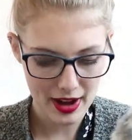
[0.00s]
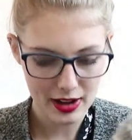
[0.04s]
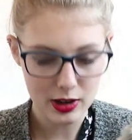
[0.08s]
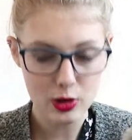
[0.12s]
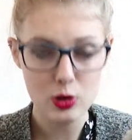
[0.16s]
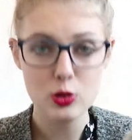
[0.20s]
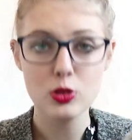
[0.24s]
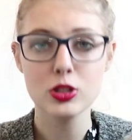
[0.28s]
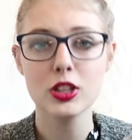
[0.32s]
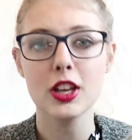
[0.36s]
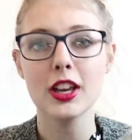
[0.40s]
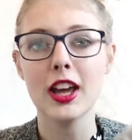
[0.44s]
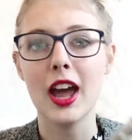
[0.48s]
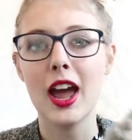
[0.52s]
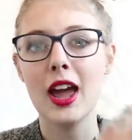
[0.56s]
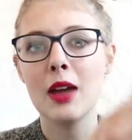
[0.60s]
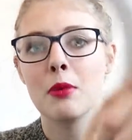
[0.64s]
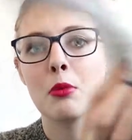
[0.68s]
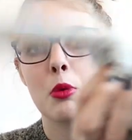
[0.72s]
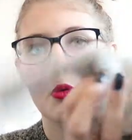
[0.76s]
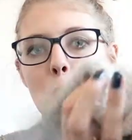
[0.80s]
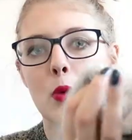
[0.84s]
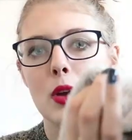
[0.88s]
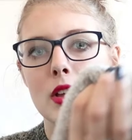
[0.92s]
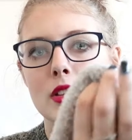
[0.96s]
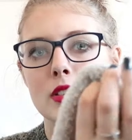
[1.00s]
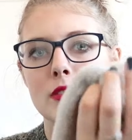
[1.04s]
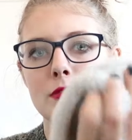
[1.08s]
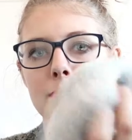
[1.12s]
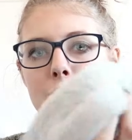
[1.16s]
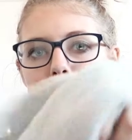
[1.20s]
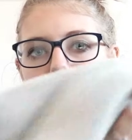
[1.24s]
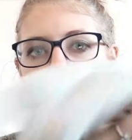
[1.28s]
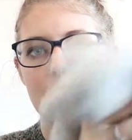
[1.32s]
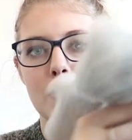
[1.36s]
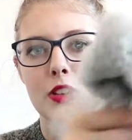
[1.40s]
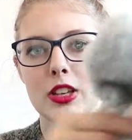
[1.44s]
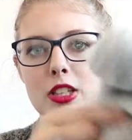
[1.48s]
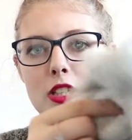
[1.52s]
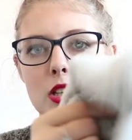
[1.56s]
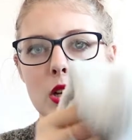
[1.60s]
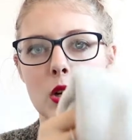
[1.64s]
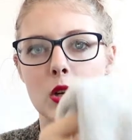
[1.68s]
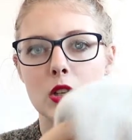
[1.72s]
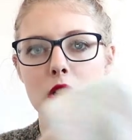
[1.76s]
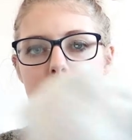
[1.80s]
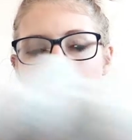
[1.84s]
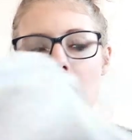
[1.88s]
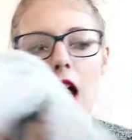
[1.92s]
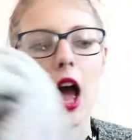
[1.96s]
And it also came with some fluffy
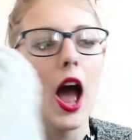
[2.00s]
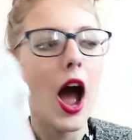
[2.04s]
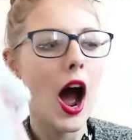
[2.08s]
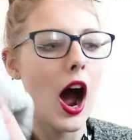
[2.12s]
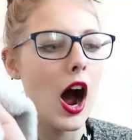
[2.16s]
socks.